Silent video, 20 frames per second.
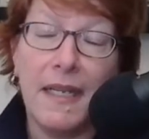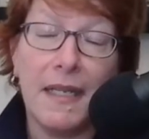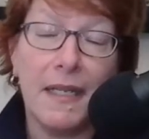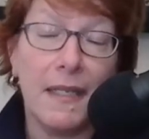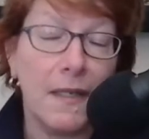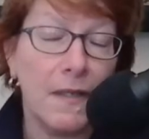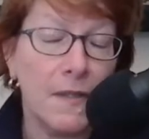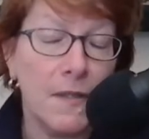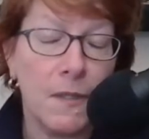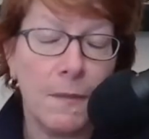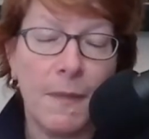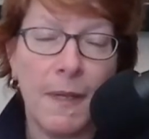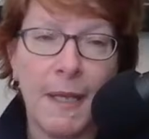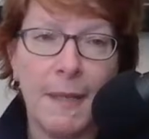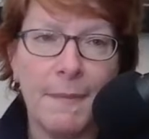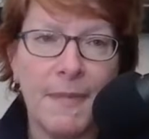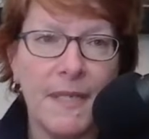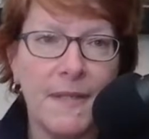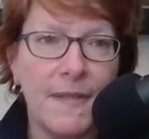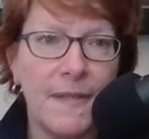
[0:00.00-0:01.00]
It also
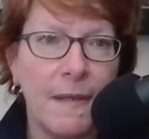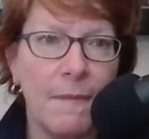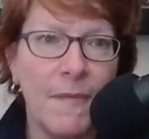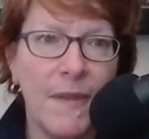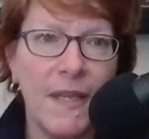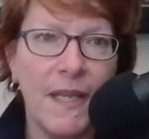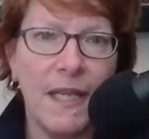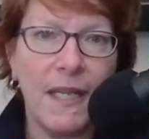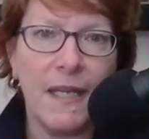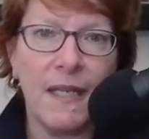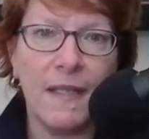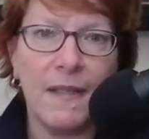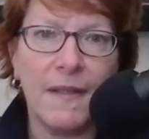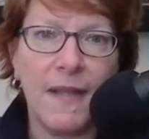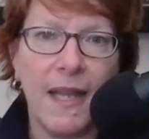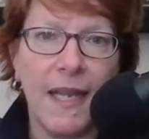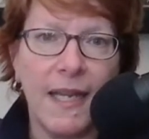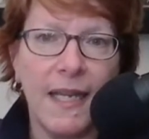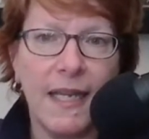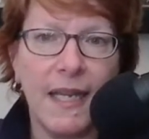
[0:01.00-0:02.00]
might be something
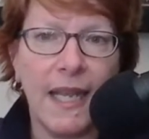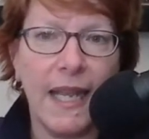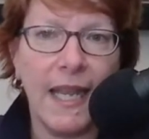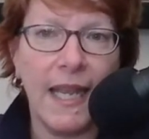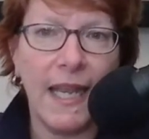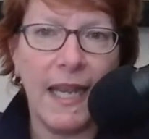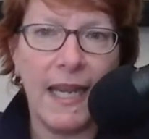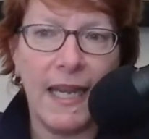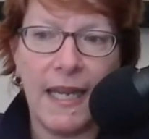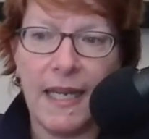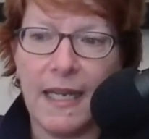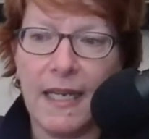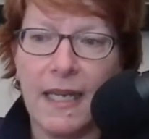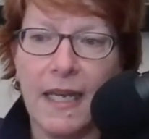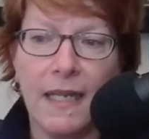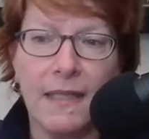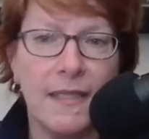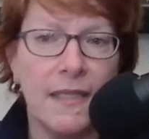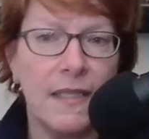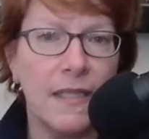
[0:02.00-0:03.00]
like a
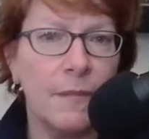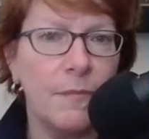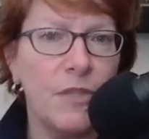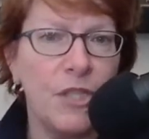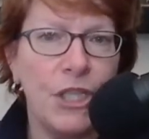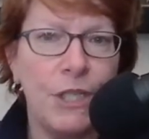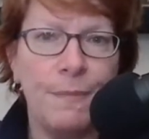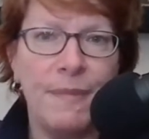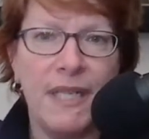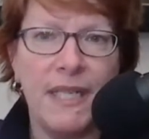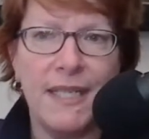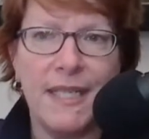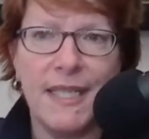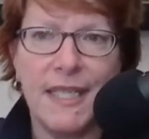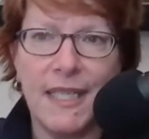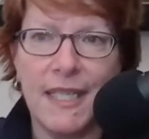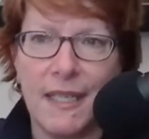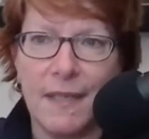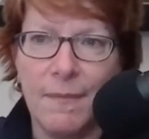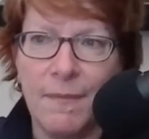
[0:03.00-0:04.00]
custom
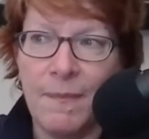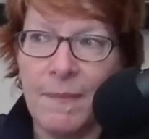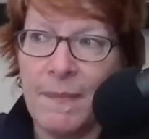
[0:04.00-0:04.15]
GPT